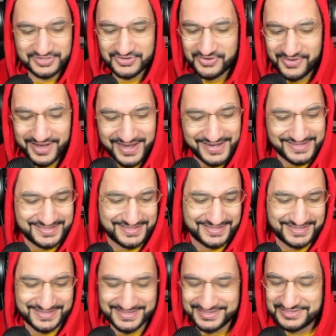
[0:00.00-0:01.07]
It's
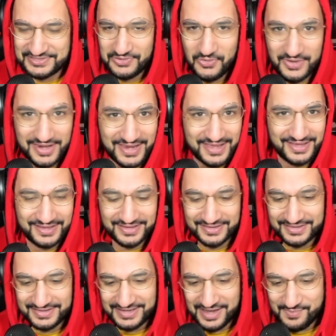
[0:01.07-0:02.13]
crazy. He's so lit.
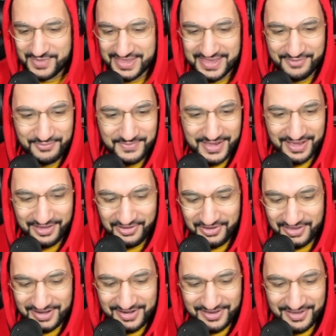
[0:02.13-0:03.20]
I've been there from that
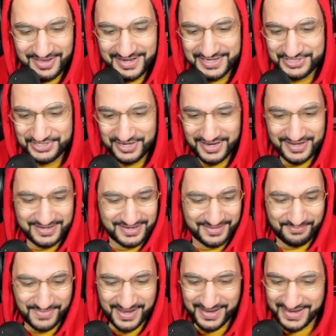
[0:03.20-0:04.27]
early, early journey,
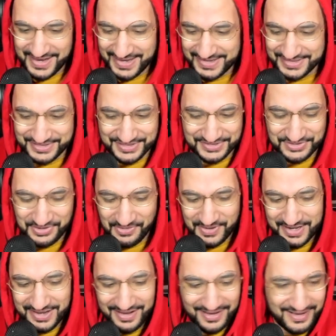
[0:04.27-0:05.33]
and my guy is just
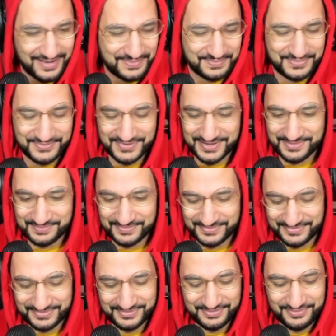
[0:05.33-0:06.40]
going up,
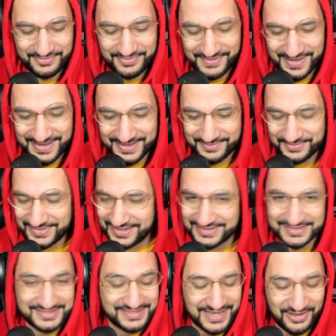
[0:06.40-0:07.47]
fam. Fam,
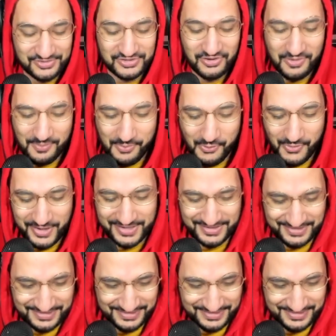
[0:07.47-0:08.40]
that sounds on point.